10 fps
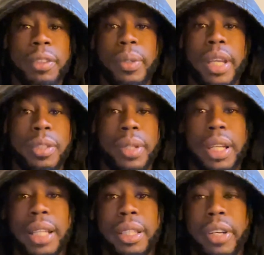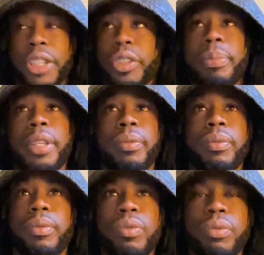28, 29, 30. You could be
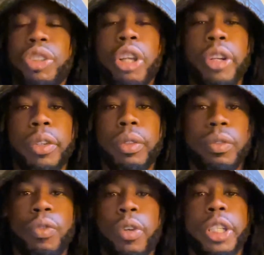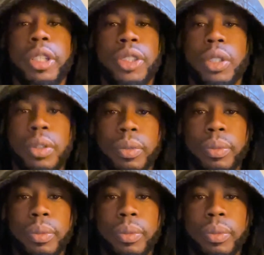30, 40 years old.